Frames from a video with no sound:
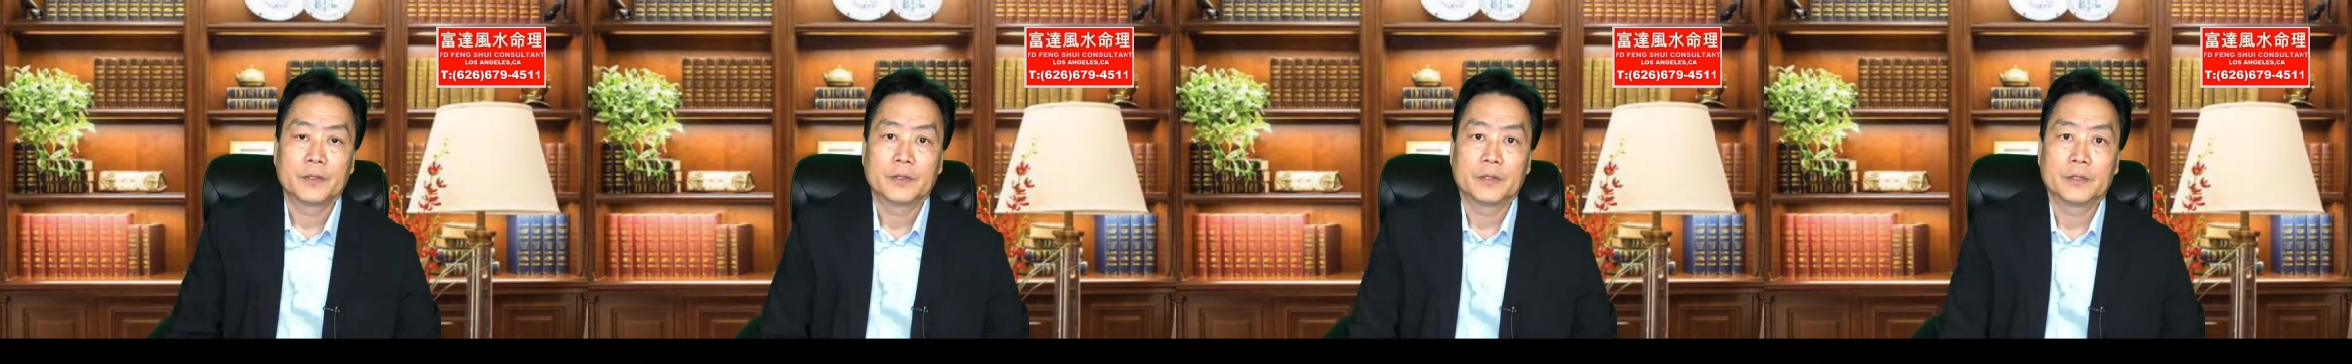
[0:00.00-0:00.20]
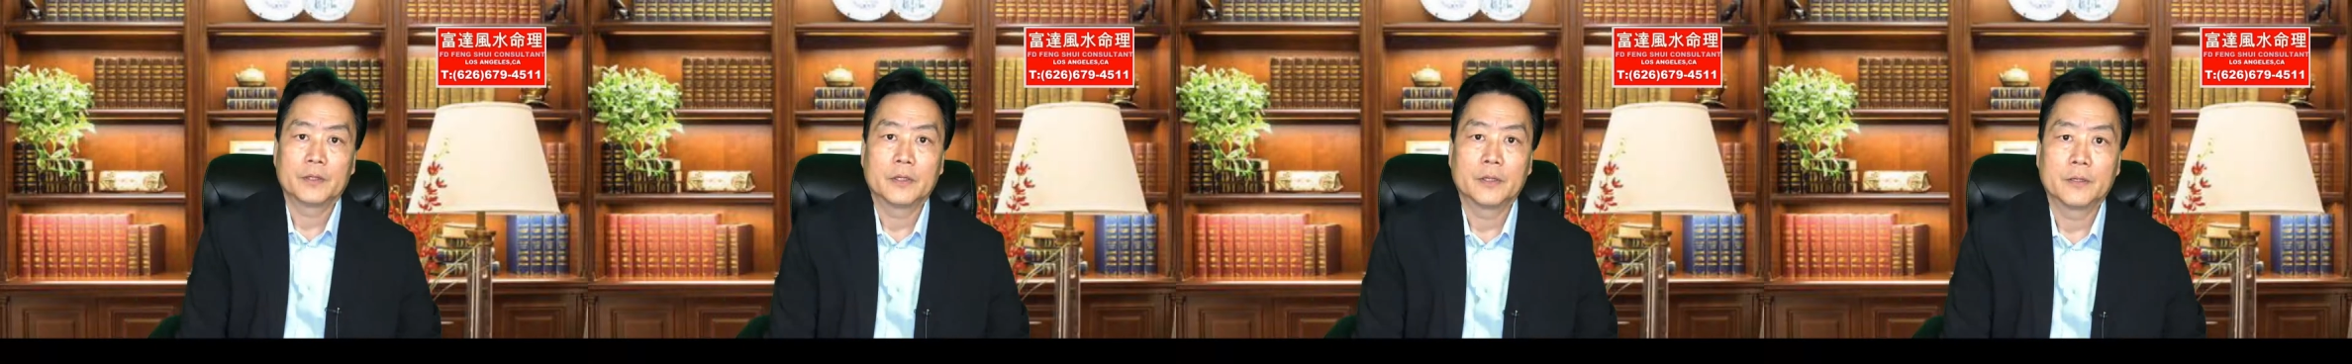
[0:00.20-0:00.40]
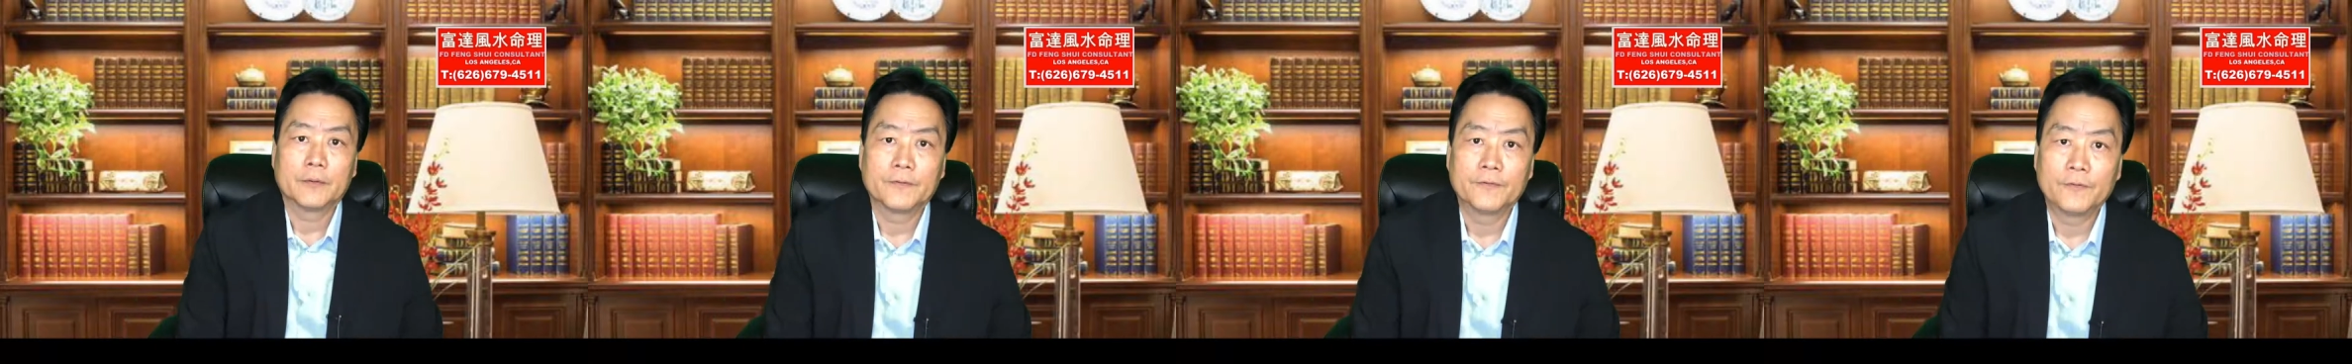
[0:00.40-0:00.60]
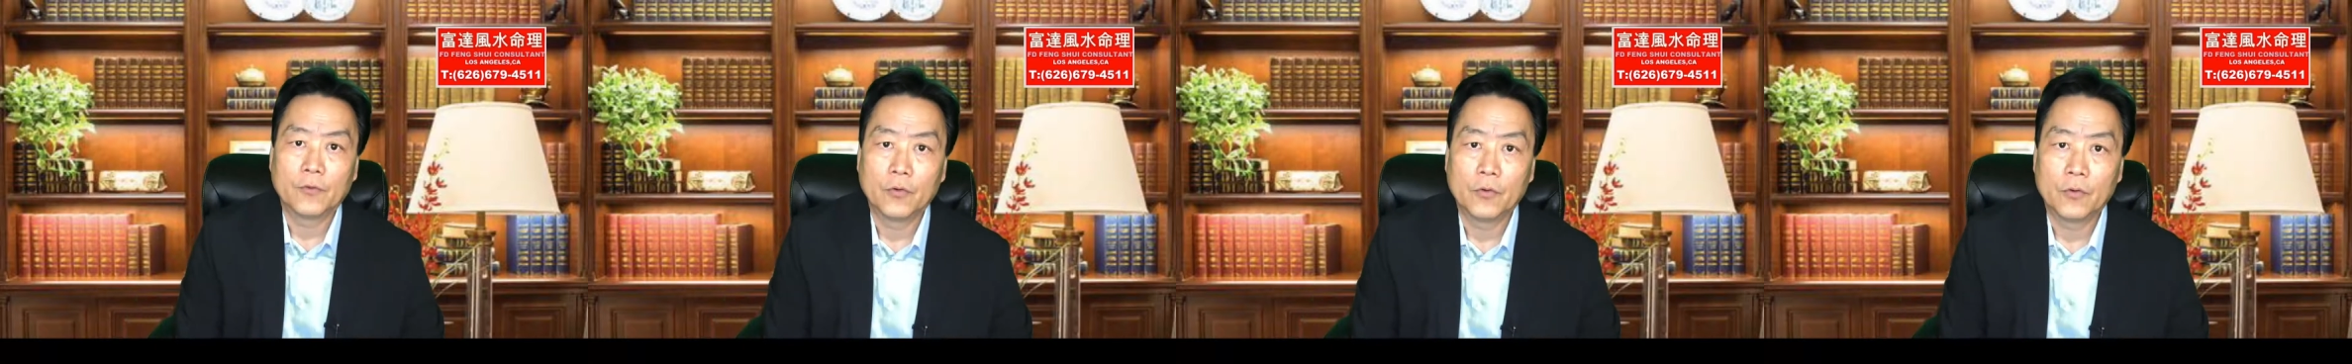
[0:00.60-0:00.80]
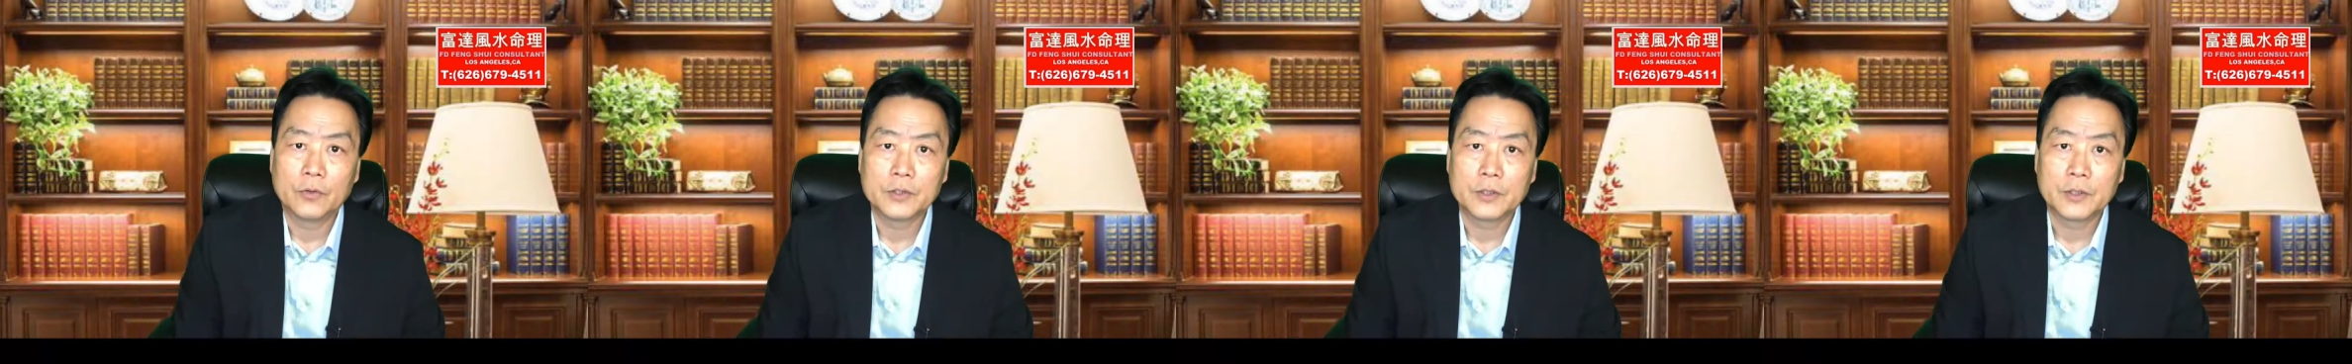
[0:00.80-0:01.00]
the
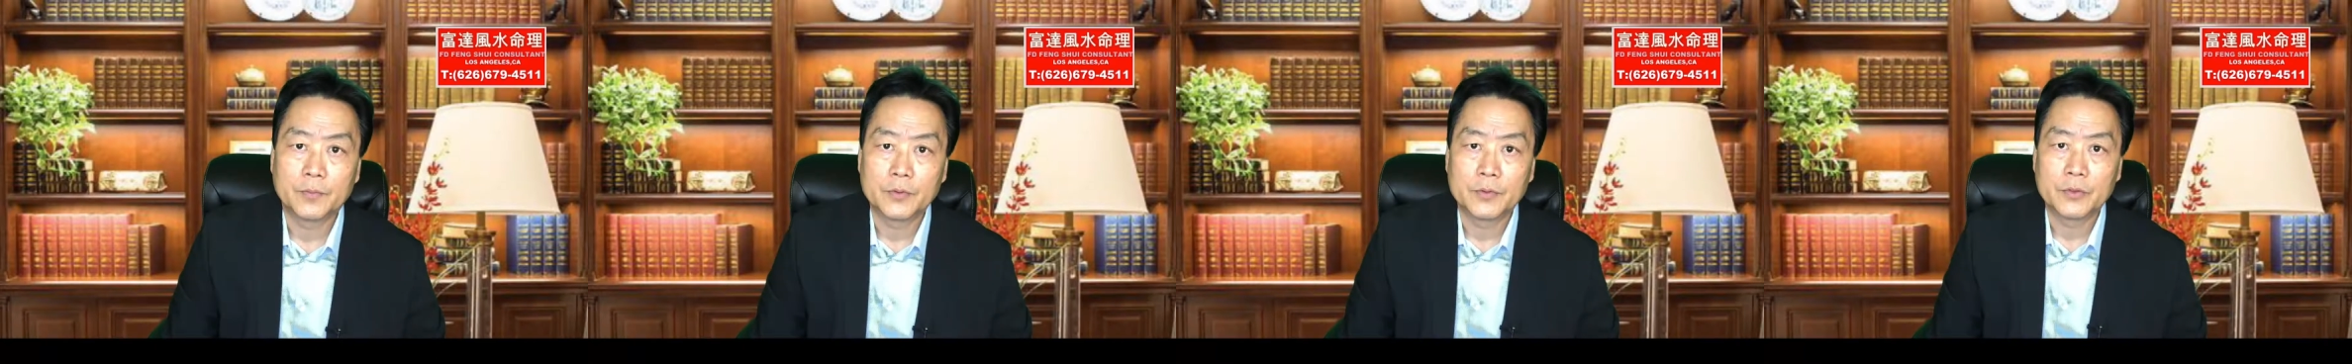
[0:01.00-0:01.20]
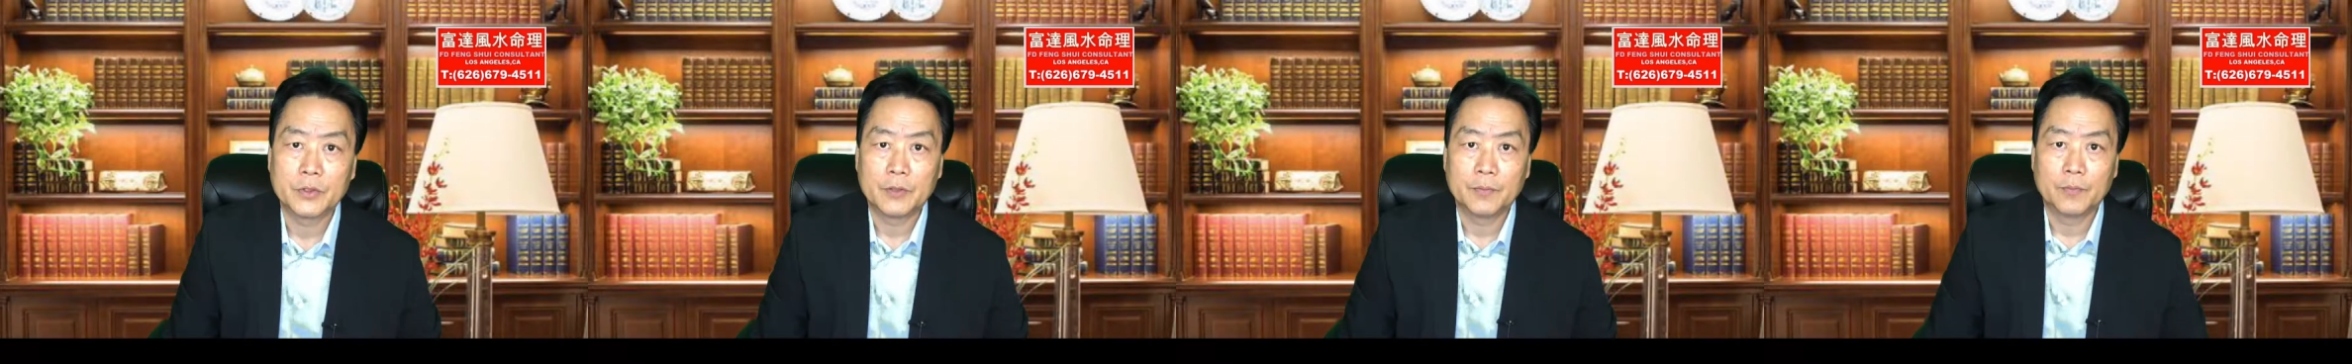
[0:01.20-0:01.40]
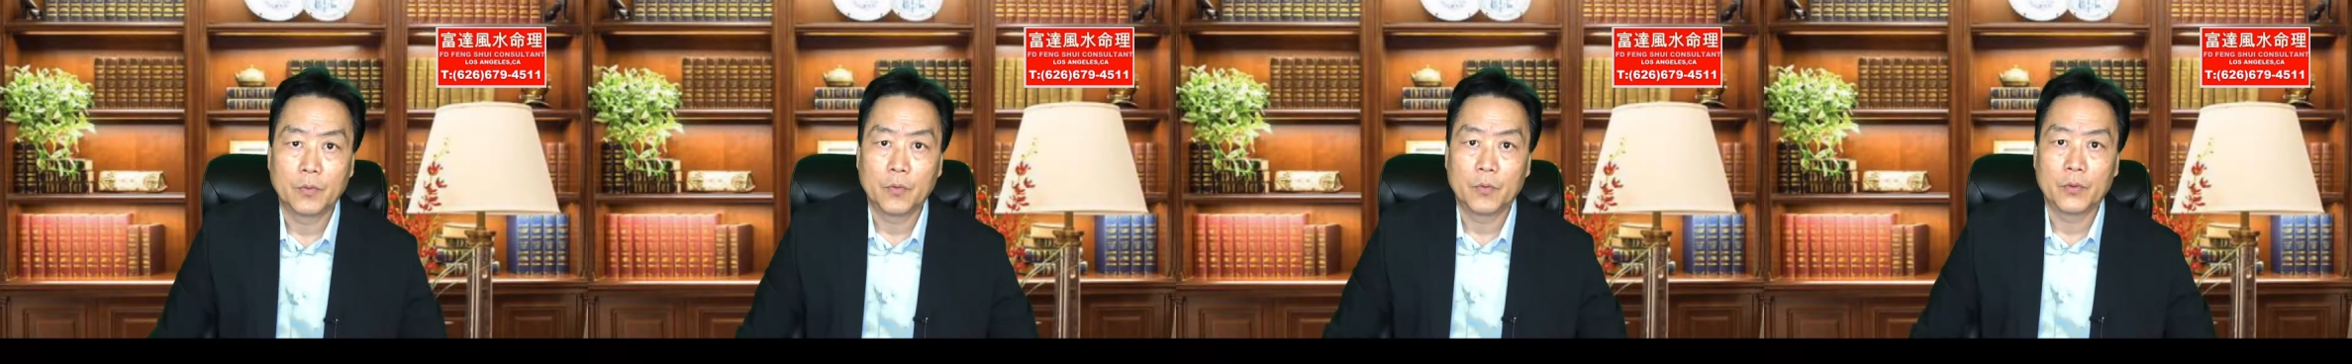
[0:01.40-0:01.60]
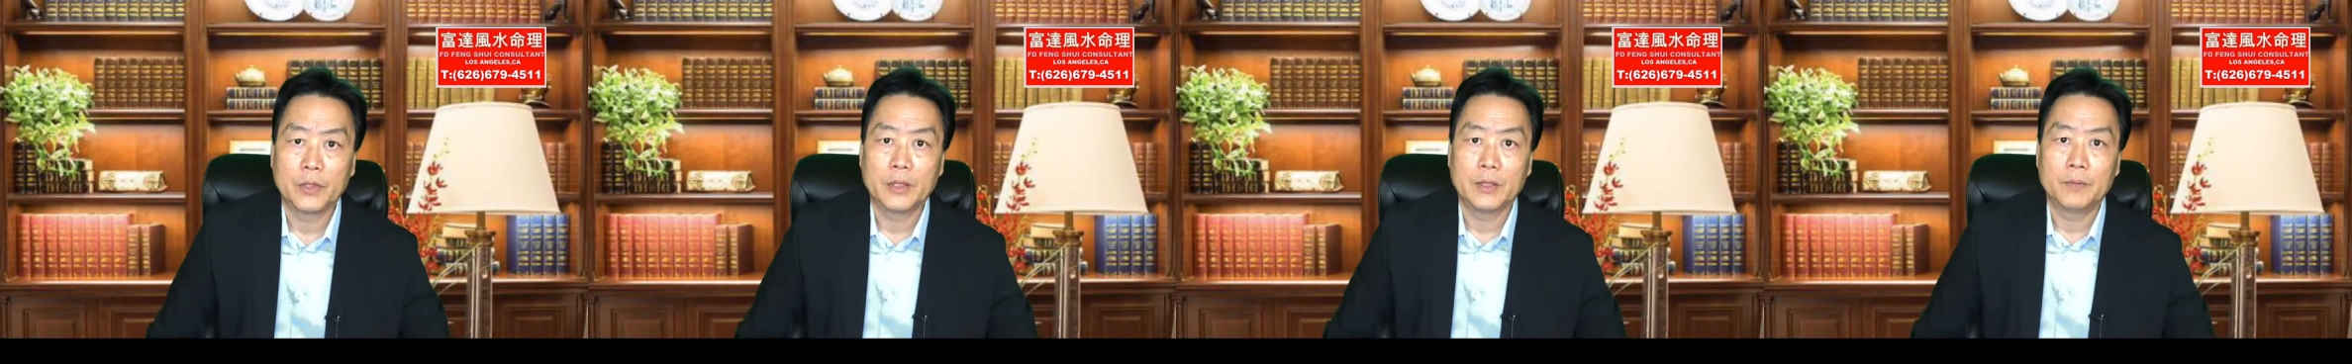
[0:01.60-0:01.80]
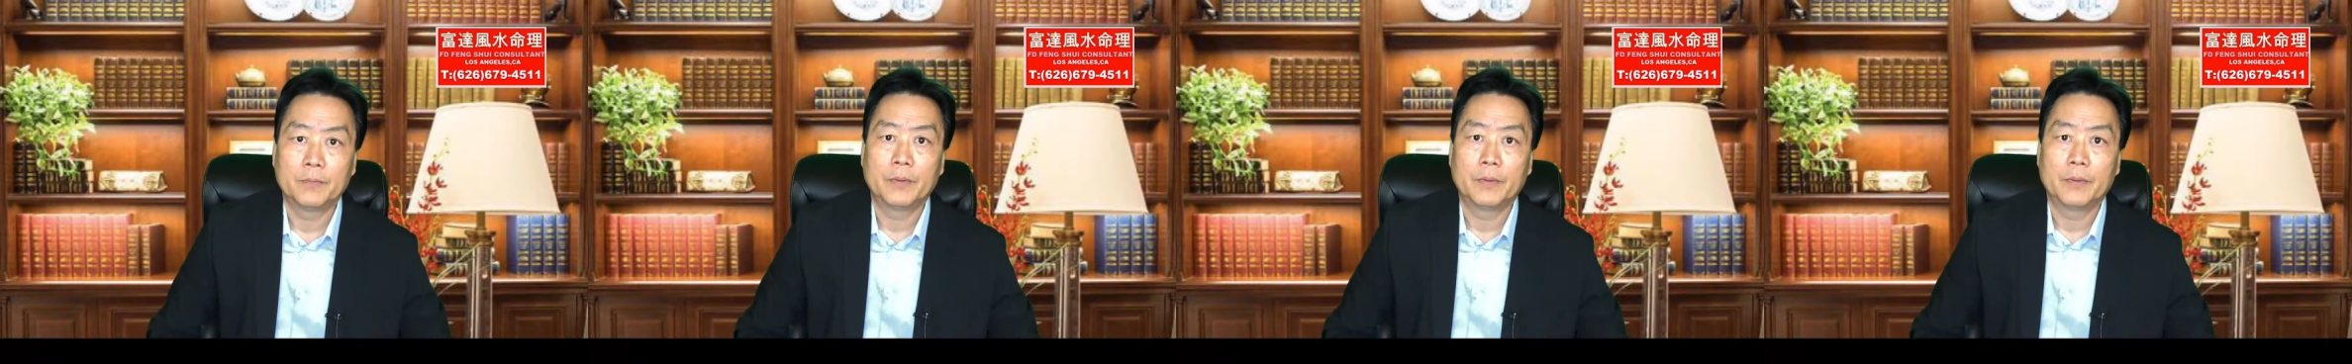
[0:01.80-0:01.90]
floor is supposed to be employee,